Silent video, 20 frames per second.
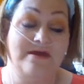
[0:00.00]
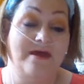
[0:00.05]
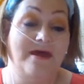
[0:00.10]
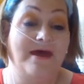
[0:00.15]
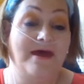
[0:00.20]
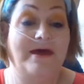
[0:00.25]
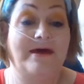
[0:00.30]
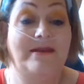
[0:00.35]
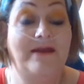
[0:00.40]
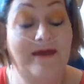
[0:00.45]

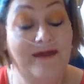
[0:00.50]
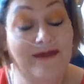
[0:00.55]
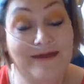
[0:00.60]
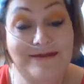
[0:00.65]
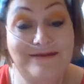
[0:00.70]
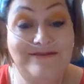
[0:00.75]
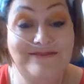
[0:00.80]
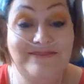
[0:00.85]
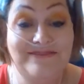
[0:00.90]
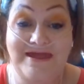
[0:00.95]
And I can
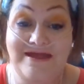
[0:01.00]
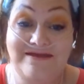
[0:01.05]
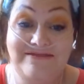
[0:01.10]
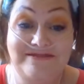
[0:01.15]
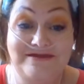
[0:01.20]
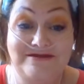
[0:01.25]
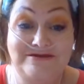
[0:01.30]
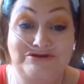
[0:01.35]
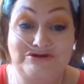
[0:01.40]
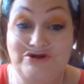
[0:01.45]
thank the
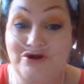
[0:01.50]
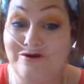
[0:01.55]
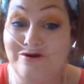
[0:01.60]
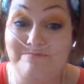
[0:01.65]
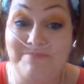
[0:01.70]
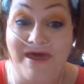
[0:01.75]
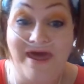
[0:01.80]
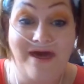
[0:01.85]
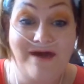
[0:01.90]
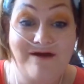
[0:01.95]
dirt
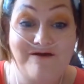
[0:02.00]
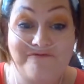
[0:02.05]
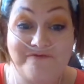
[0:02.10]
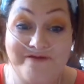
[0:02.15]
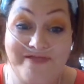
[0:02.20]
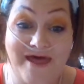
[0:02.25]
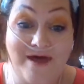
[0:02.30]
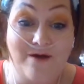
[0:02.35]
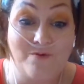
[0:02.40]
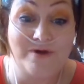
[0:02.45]
bag for
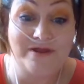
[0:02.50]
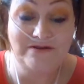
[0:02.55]
that one.